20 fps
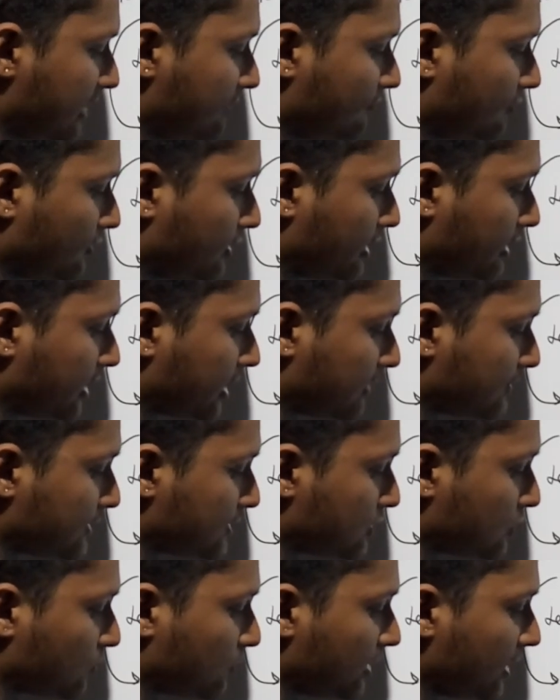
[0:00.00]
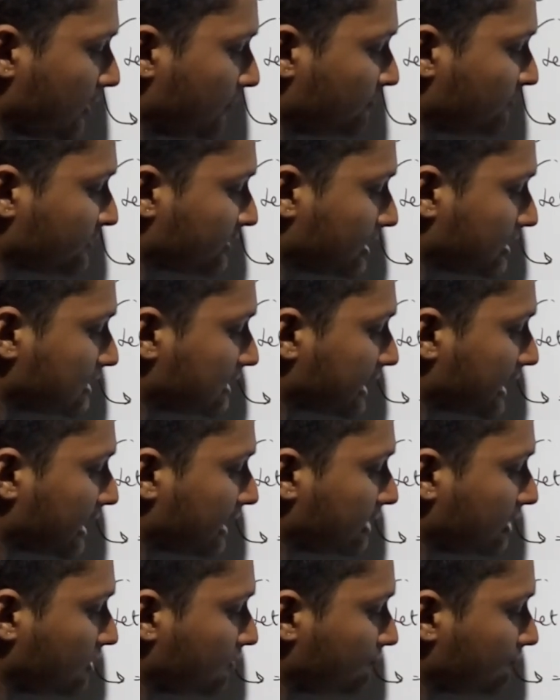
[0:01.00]
Therefore it comes to be
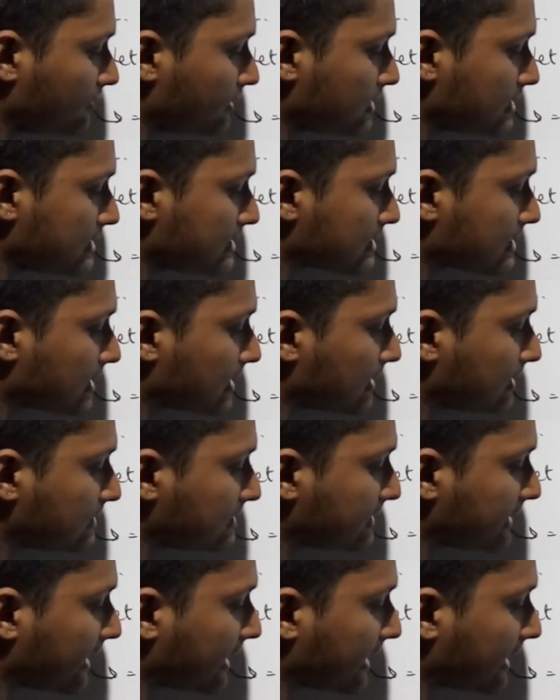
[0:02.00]
tan inverse